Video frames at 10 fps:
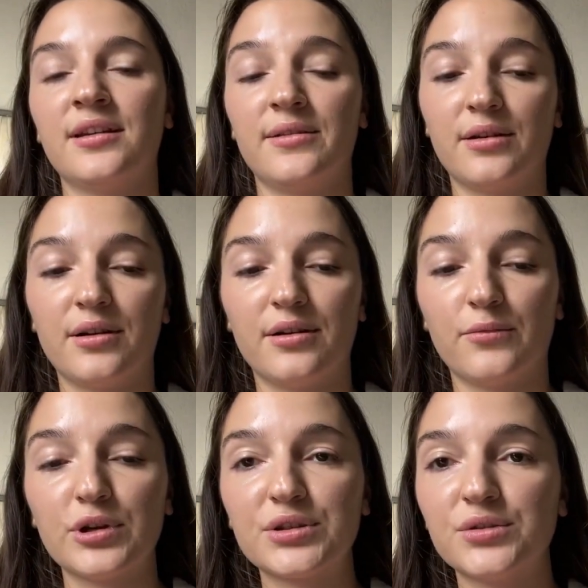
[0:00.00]

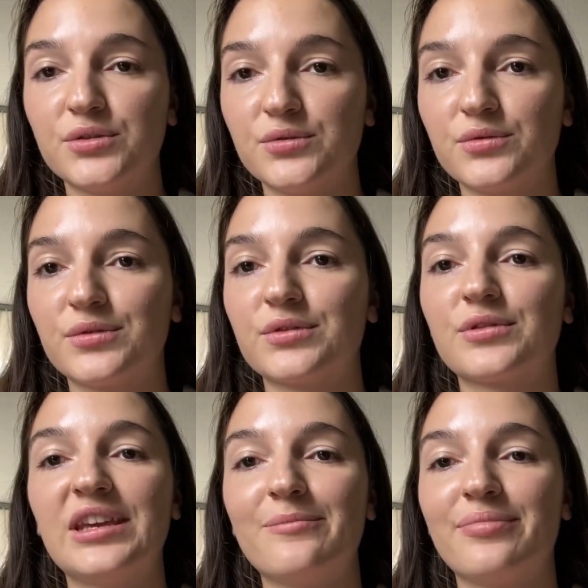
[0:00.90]
what to do to
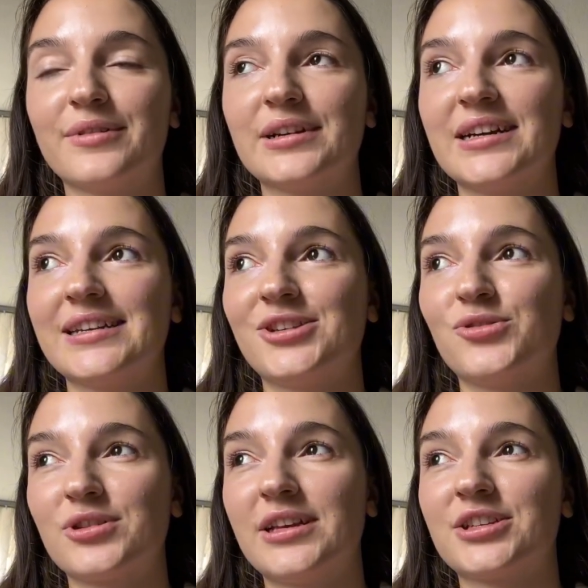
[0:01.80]
keep
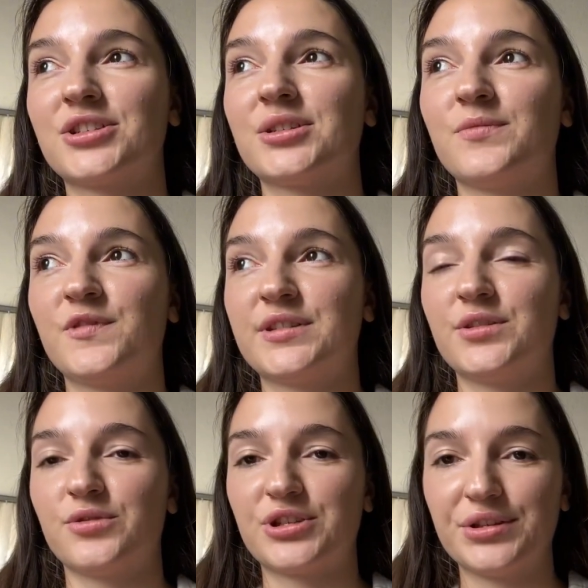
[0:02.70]
your relationship with
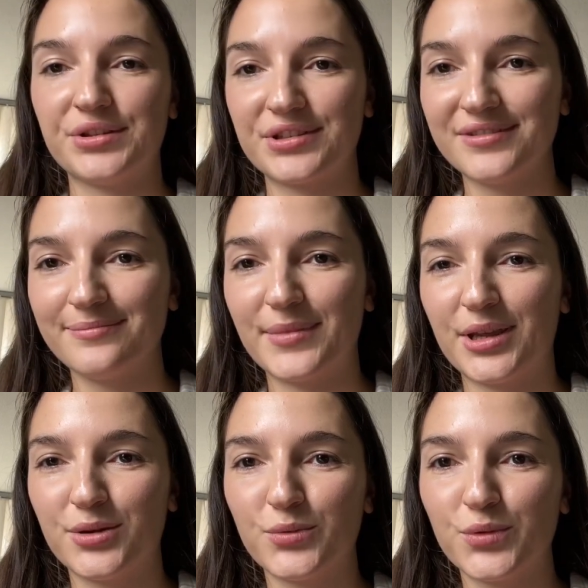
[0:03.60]
your children
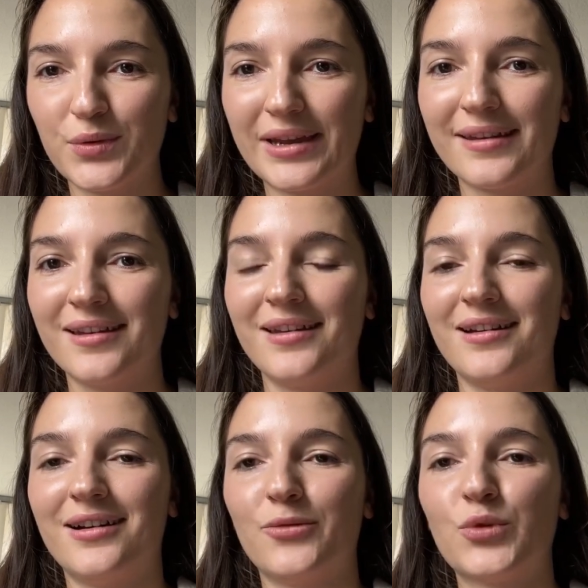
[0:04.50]
in a good way,
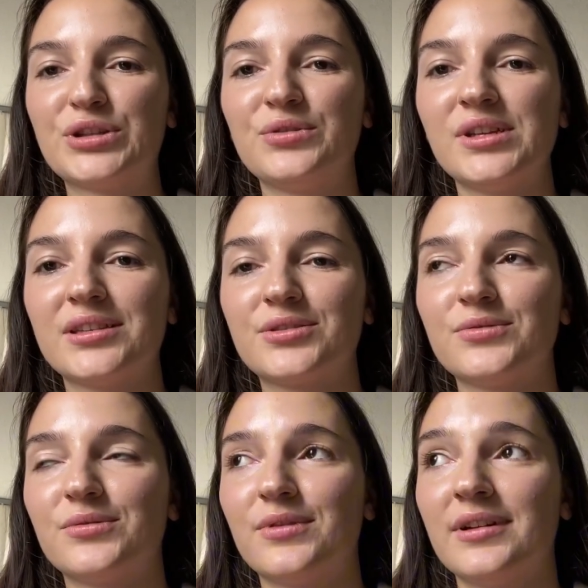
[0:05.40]
what you need
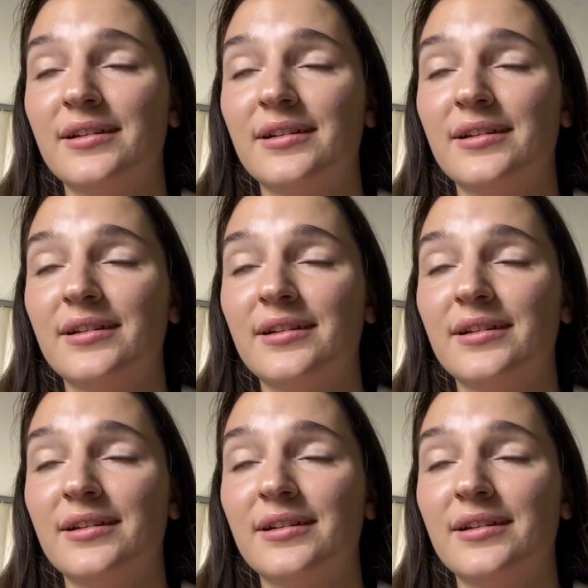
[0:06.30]
to